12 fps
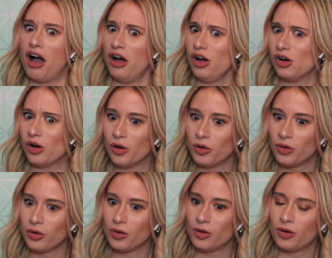Oh,
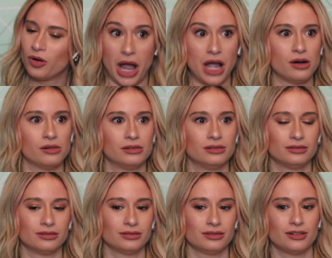wow.
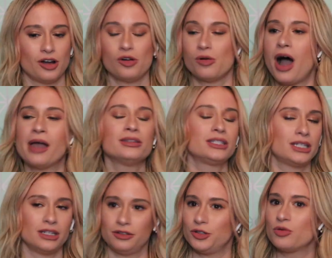Oh, I
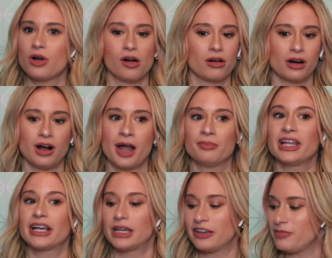see you go, girl. I'm
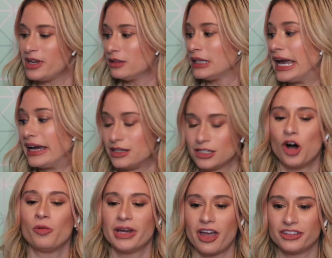like, give me land.
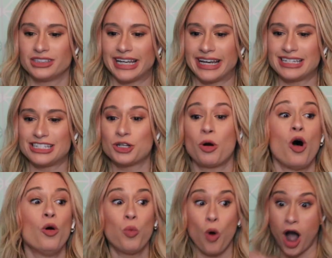I'll be on the land. So
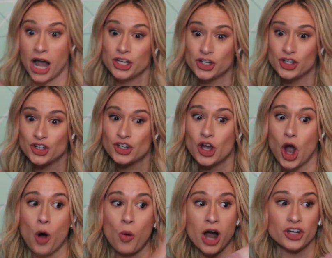I'll watch.
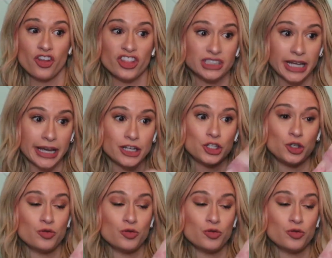I'll watch on the land.